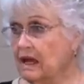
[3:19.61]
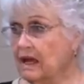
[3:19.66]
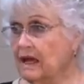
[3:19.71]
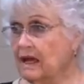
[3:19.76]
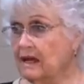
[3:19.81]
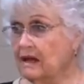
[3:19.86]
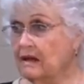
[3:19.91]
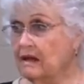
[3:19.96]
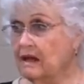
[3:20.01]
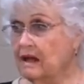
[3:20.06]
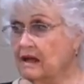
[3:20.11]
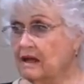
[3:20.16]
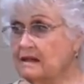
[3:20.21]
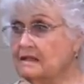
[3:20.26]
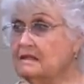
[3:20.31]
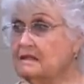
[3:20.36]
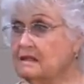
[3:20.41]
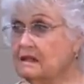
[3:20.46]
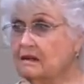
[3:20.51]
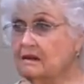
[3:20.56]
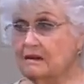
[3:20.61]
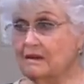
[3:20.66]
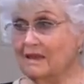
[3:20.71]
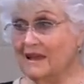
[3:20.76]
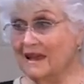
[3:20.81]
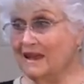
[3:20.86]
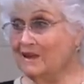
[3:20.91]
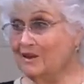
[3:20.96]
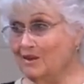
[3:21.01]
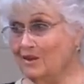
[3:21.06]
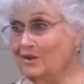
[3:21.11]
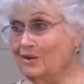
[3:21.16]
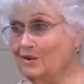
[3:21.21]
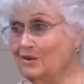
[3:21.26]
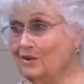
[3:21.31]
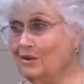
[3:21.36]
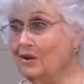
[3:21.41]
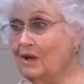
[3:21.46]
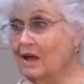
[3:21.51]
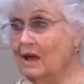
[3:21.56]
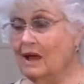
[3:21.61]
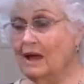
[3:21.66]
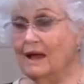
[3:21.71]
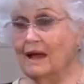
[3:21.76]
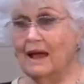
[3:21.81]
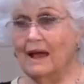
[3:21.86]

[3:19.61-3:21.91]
And I said, thank you.